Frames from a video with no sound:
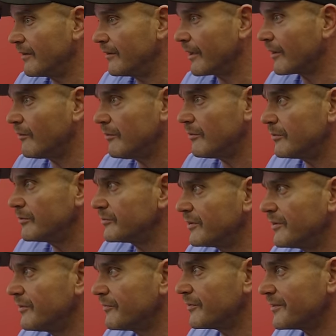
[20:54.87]
they're like, oh, what's
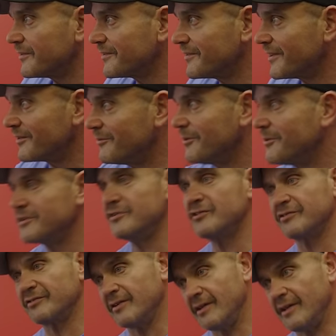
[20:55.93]
the difference? It's like, well, you
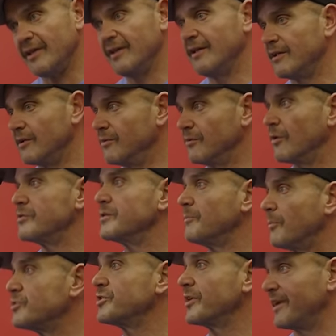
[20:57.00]
learn to
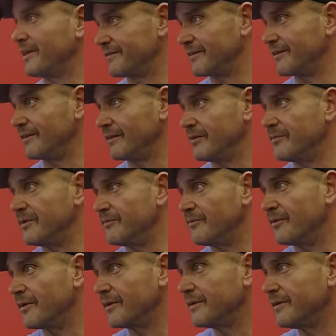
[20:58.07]
push against it a little bit more.